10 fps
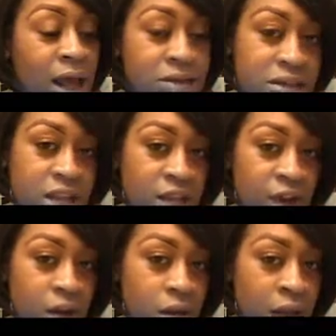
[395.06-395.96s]
honestly, if
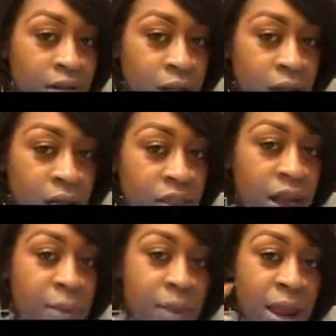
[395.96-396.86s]
I don't like the line
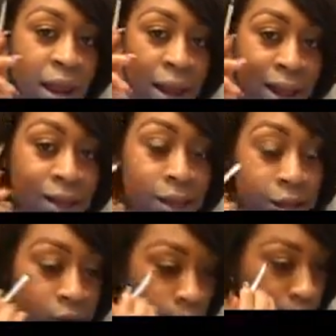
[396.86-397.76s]
that I made, I
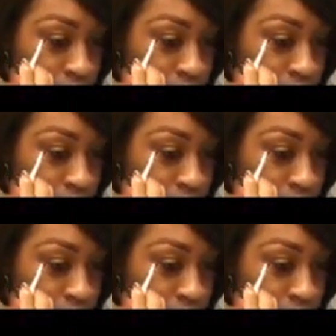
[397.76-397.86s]
clean it up